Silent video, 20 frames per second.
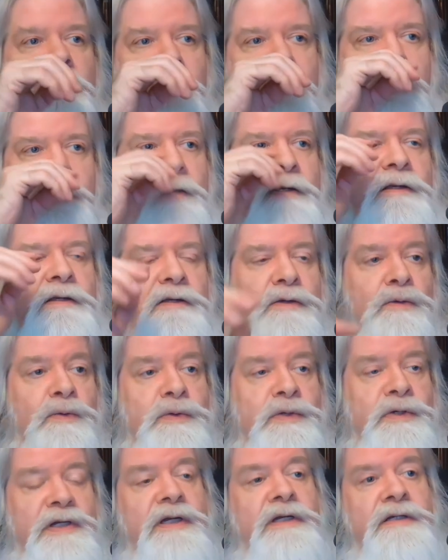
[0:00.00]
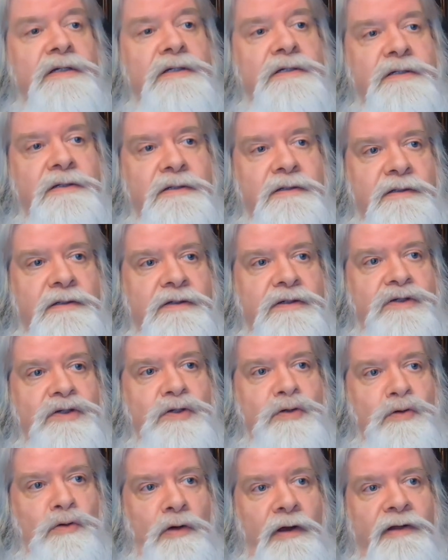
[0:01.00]
you needed to
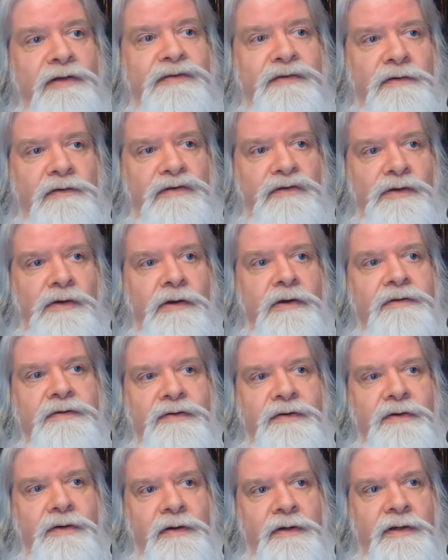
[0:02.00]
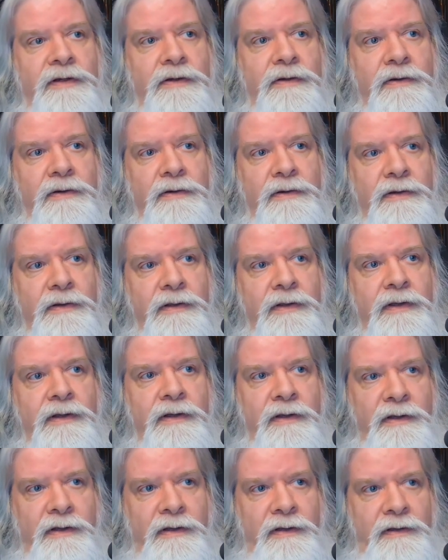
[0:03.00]
cross the Gionsar here.
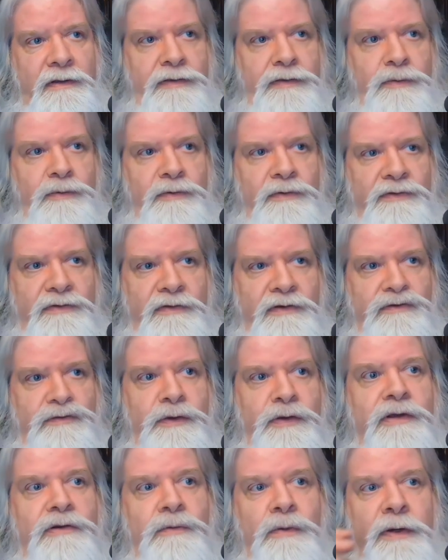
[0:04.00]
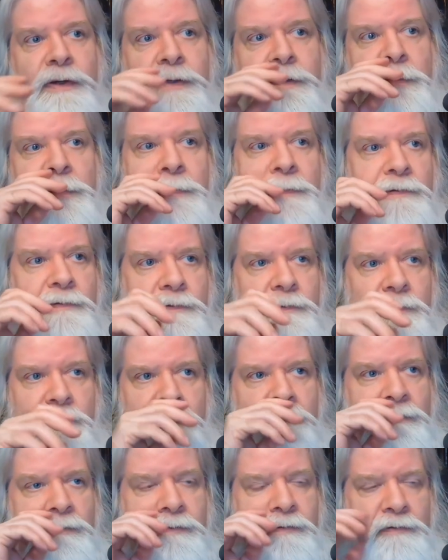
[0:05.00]
There was the tradeway,
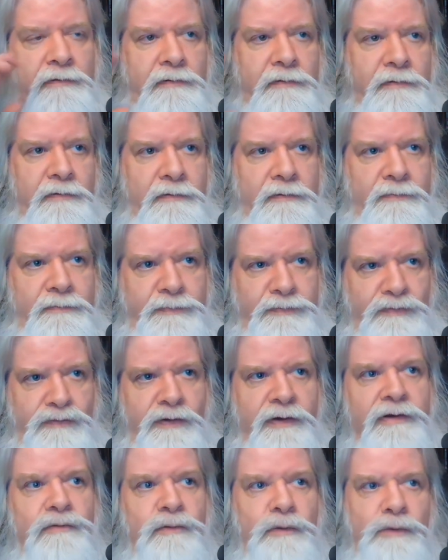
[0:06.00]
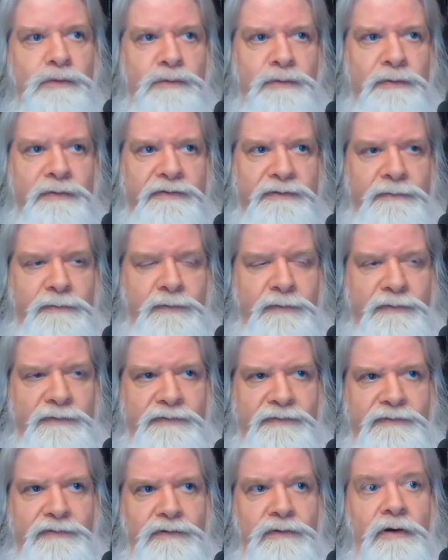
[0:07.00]
the trade road
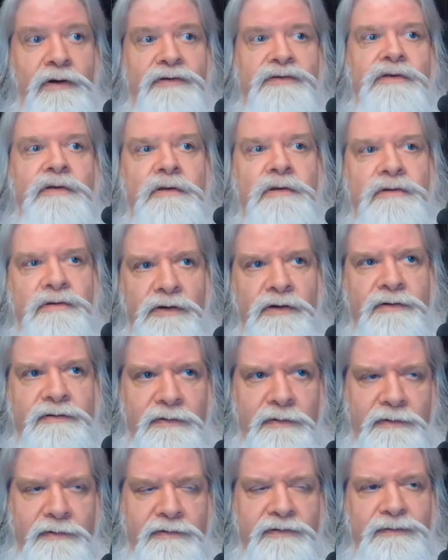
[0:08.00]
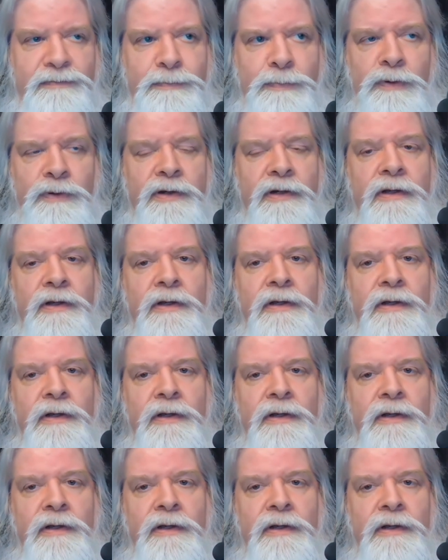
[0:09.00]
was crossing the Gionsar at this point.